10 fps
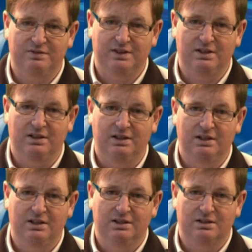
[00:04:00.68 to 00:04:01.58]
Féin
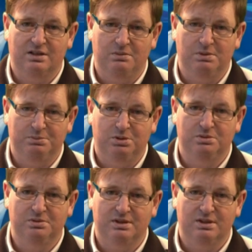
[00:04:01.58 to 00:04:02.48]
to come on
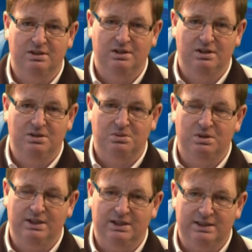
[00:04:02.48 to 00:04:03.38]
board with, where
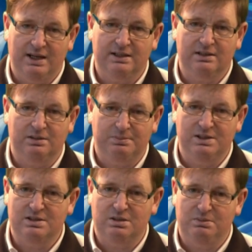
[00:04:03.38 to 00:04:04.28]
they attack the
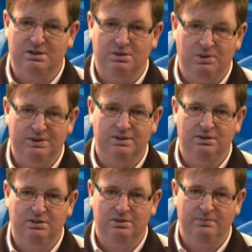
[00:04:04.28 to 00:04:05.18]
police no matter what they
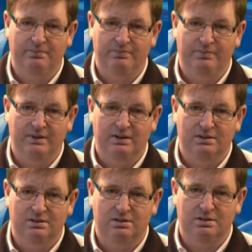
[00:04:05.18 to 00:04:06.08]
do?
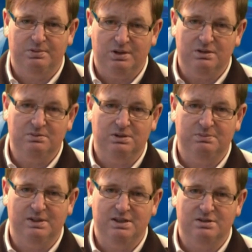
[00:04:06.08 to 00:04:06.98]
Now, the problem with the
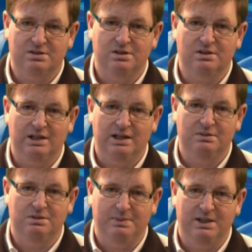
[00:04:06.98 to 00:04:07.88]
police does not lie
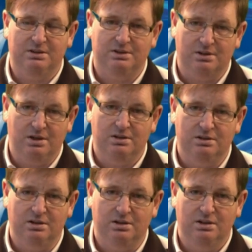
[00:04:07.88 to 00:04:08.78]
with the men on the ground.